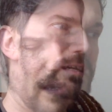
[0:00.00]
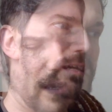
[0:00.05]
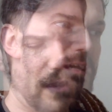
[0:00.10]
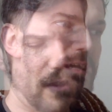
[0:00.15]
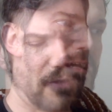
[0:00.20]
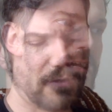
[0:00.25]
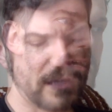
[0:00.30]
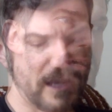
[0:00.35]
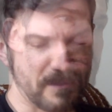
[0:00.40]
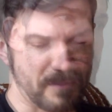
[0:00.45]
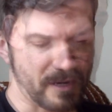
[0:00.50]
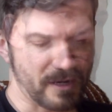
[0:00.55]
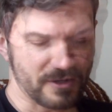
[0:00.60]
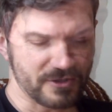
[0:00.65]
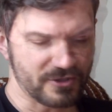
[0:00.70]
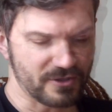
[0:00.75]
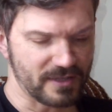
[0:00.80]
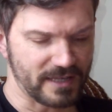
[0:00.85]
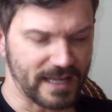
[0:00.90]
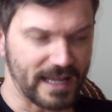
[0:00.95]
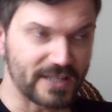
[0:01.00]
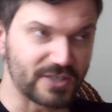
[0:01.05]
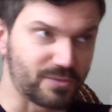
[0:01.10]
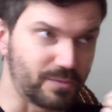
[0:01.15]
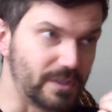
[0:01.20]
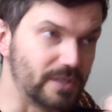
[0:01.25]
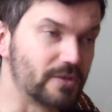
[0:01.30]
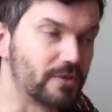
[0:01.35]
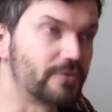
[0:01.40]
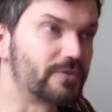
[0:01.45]
But also, like,
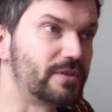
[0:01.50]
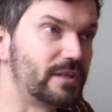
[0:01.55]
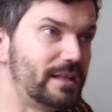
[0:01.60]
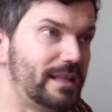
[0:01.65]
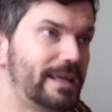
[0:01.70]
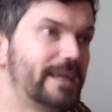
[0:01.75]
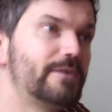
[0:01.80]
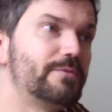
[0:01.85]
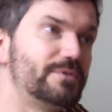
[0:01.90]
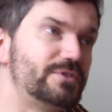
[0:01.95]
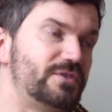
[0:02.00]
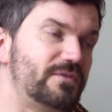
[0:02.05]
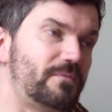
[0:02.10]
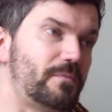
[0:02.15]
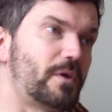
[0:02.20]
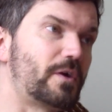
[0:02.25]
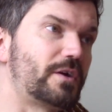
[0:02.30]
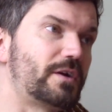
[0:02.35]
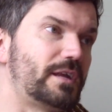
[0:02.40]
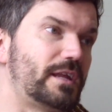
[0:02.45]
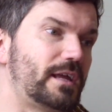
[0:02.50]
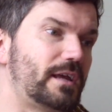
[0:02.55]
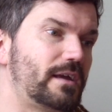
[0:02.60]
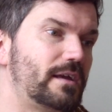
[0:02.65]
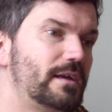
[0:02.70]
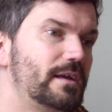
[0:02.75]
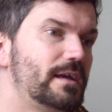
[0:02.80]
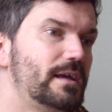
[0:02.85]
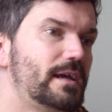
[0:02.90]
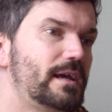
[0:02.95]
as we learn the language of
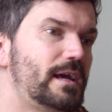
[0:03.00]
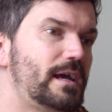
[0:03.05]
marketing,